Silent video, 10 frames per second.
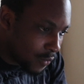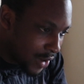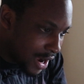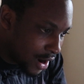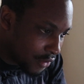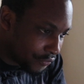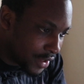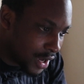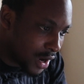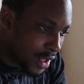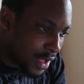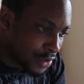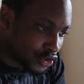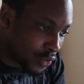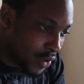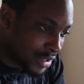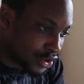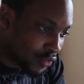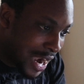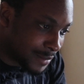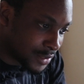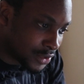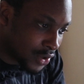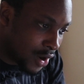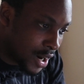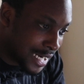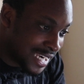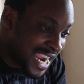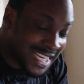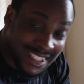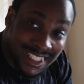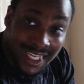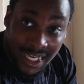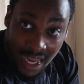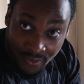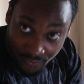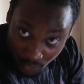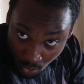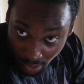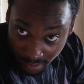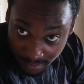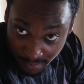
while the Toronto Raptors are 19 and 4.